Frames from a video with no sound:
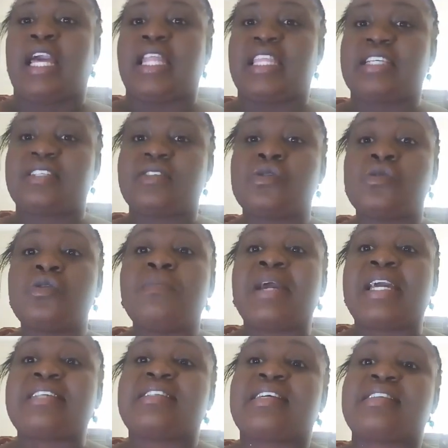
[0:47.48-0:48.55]
the
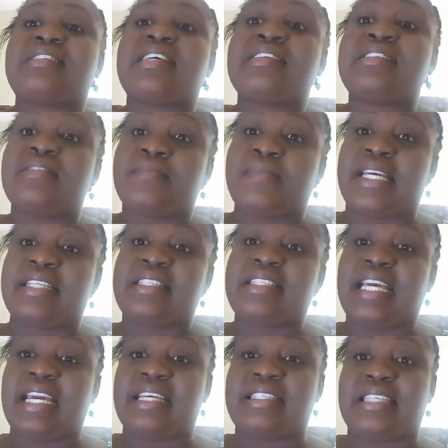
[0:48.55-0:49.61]
school-based
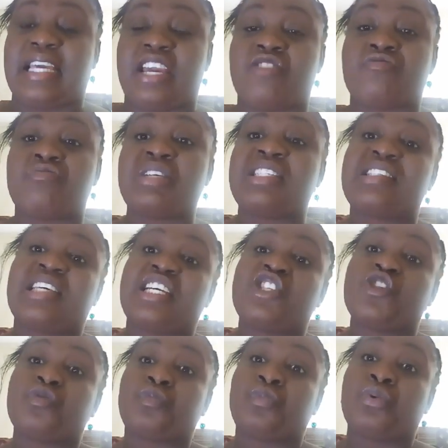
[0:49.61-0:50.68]
assessment is a
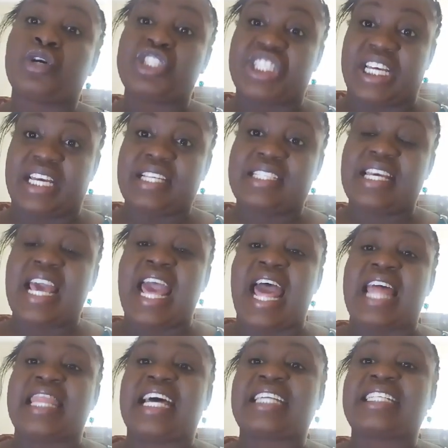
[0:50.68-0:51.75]
research project
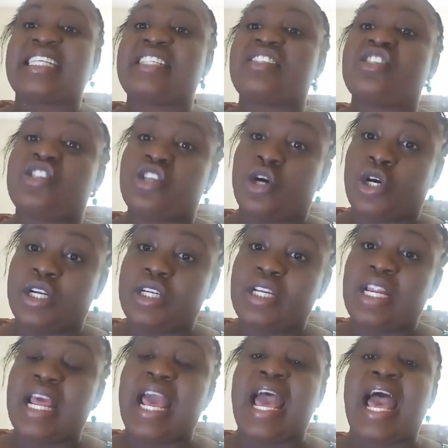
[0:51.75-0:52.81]
that is
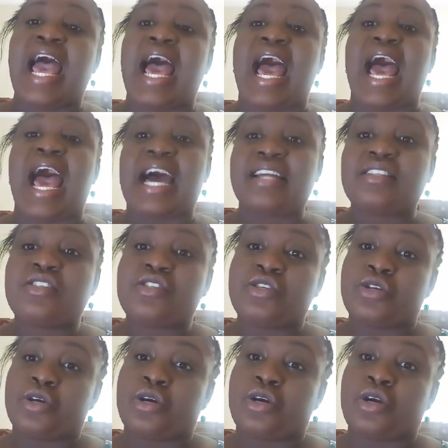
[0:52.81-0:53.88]
done at
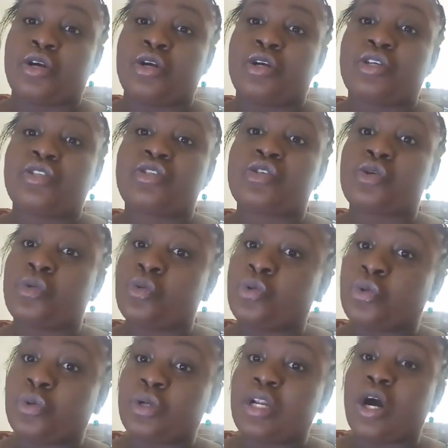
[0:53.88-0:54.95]
your
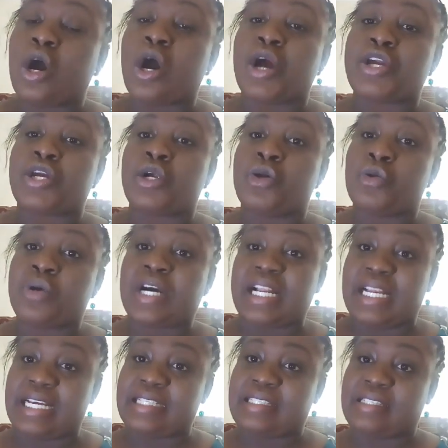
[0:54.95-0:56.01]
school or your
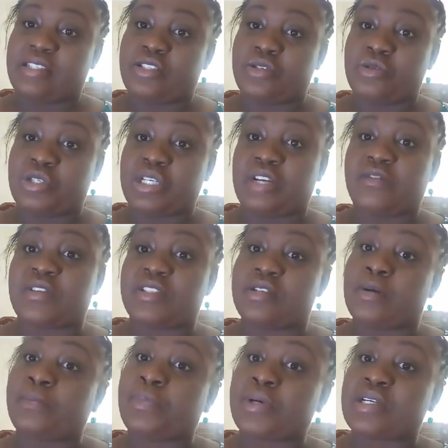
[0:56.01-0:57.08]
local institution. For
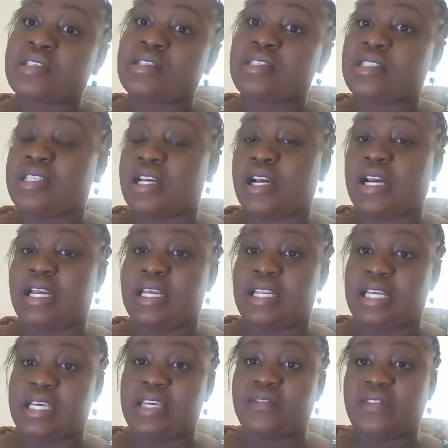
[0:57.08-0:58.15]
some persons, they are
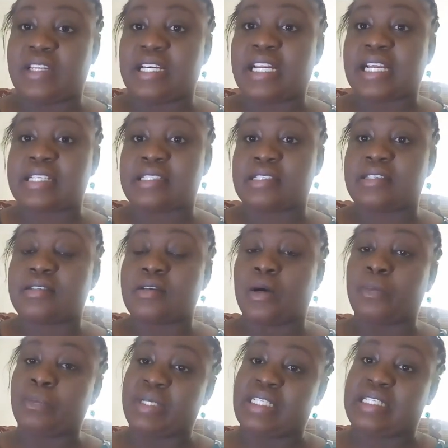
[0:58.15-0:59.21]
in evening classes
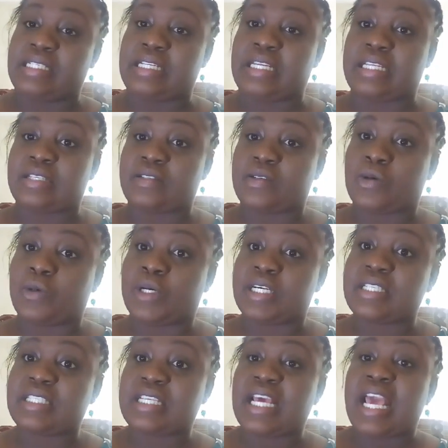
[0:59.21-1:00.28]
completing this
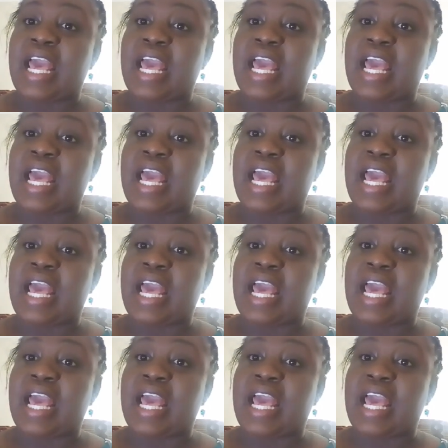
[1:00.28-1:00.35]
course,